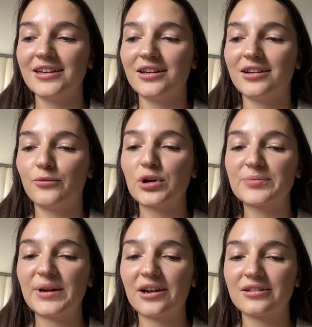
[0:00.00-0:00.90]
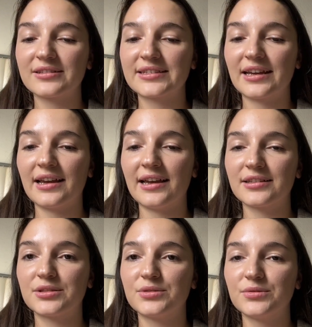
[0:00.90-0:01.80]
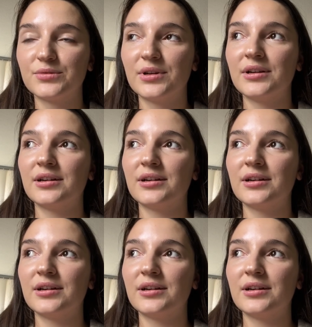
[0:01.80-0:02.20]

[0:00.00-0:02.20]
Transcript: what parents had to